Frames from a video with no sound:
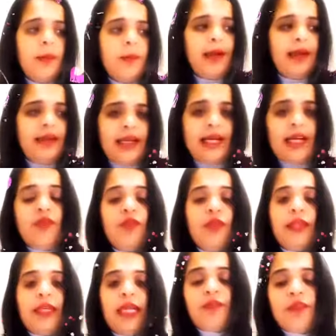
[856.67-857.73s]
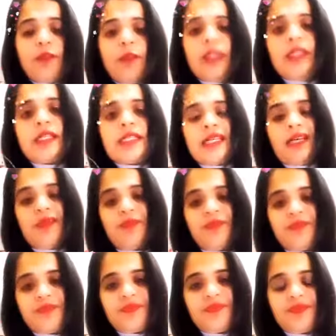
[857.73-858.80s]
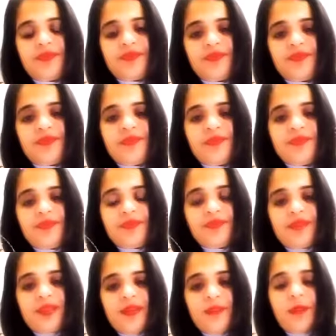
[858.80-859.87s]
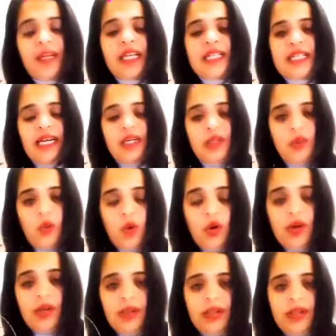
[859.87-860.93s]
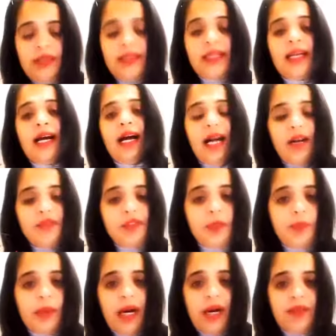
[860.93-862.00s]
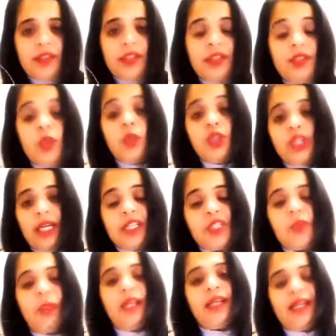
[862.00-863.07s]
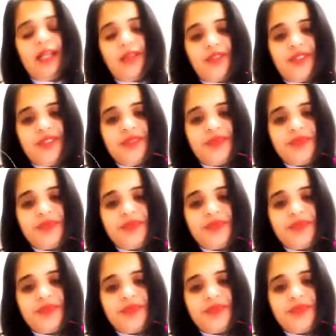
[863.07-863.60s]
my life will never be the same. Because I know that I have the power to change my life.